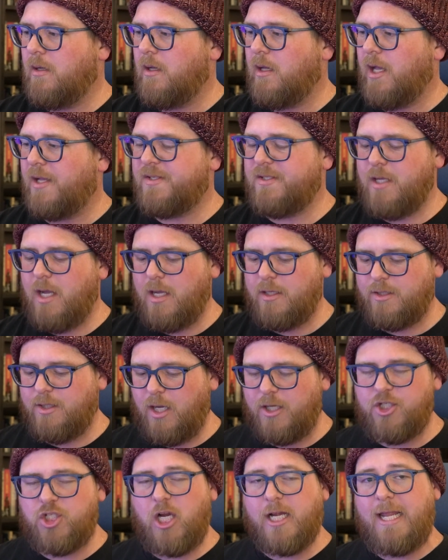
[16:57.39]
It's not
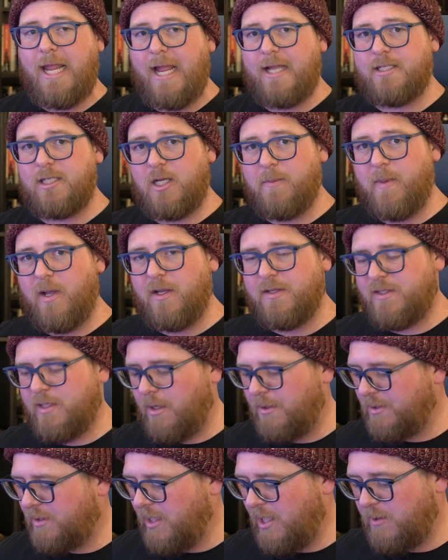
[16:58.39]
a gigantic amount of
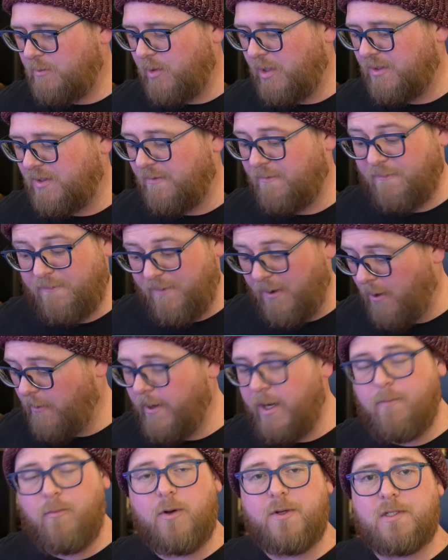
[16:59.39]
soundstage, but it's a
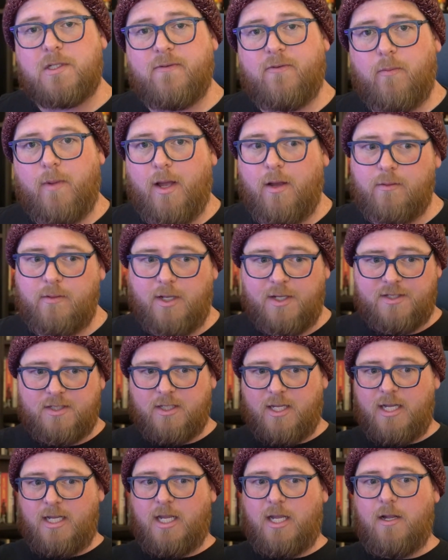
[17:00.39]
very immersive amount. It's
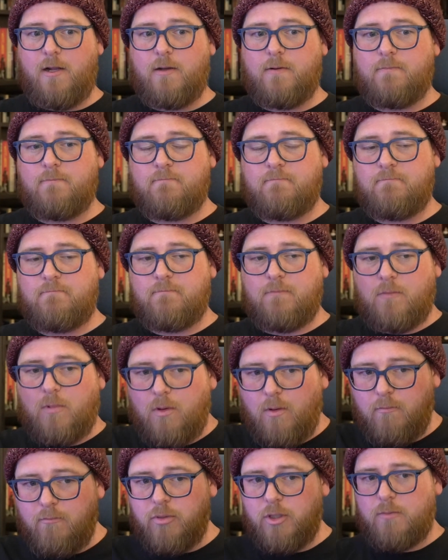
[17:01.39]
like here
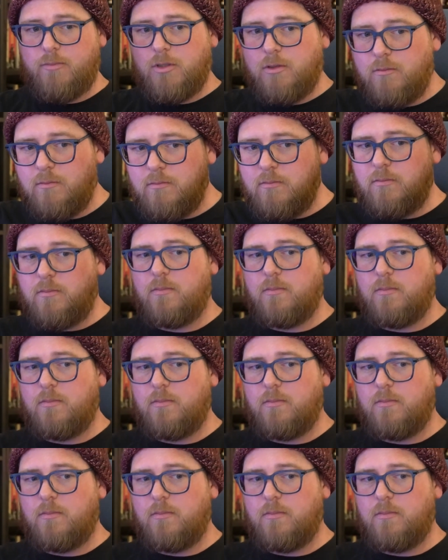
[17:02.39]
boom, boom,